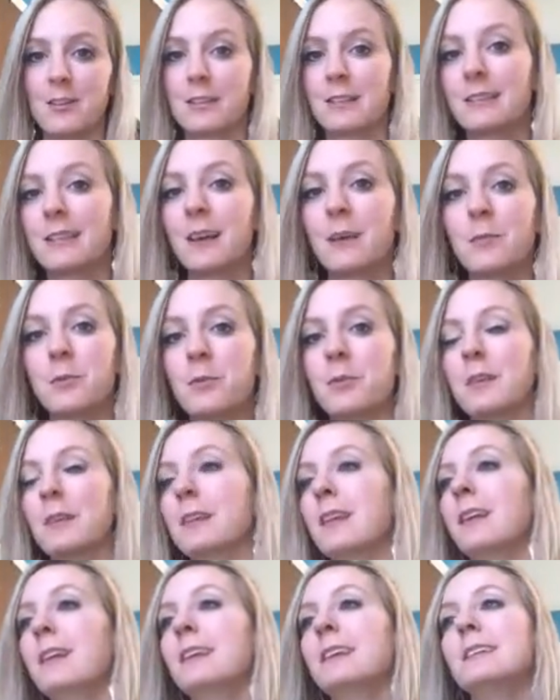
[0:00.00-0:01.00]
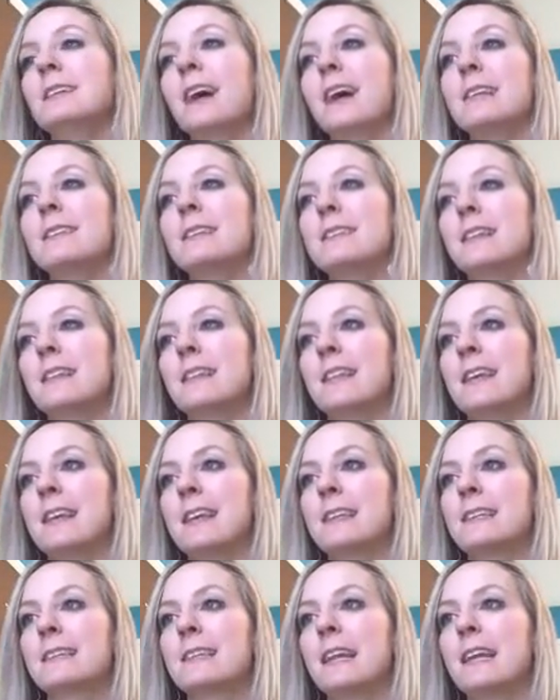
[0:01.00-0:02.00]
This helps with tons of
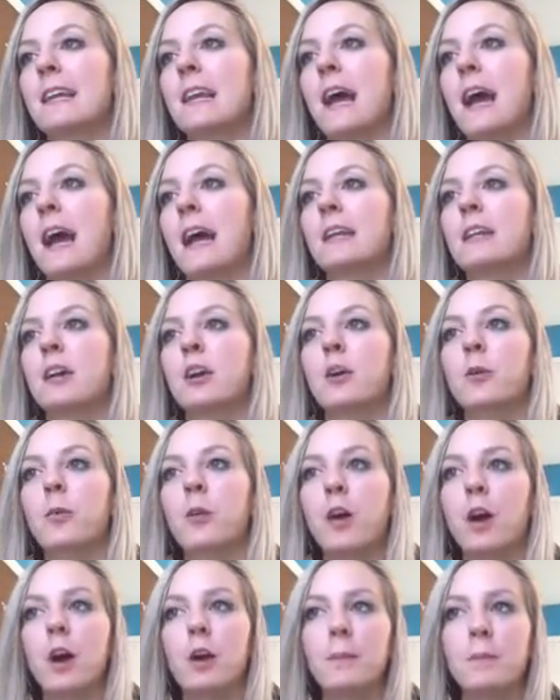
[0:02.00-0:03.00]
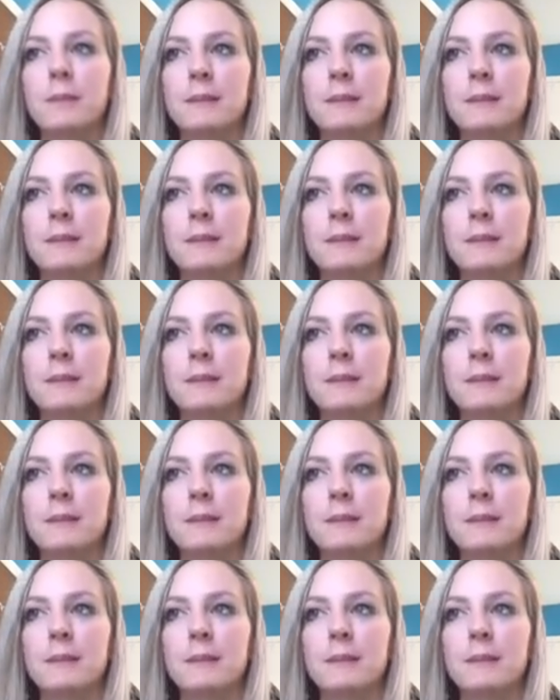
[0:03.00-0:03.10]
things. And I know we're all